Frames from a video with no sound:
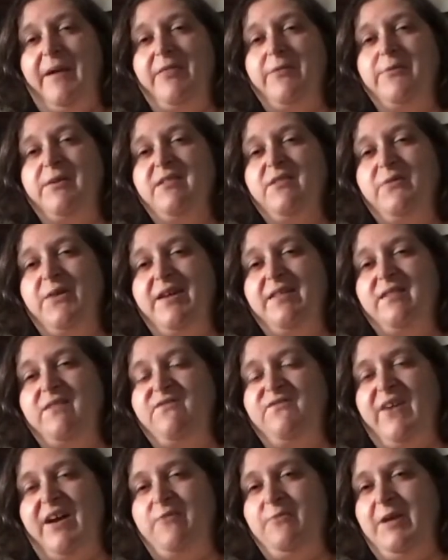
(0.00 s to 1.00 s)
And the reason why I
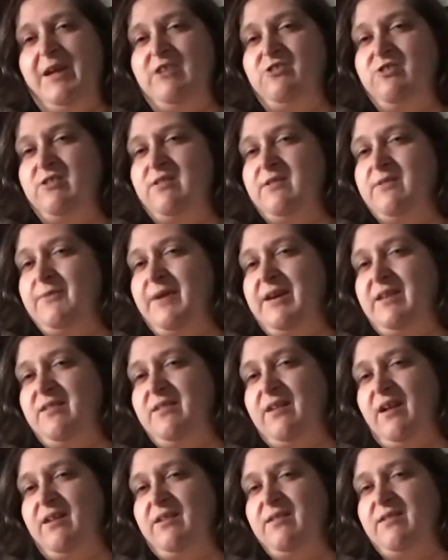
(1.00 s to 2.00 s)
said 5 pages, the
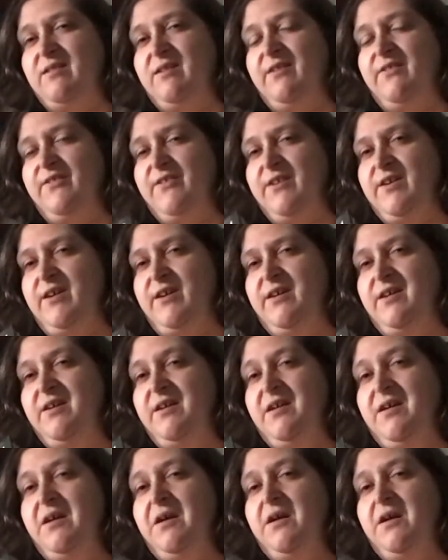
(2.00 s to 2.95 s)
writing style is different,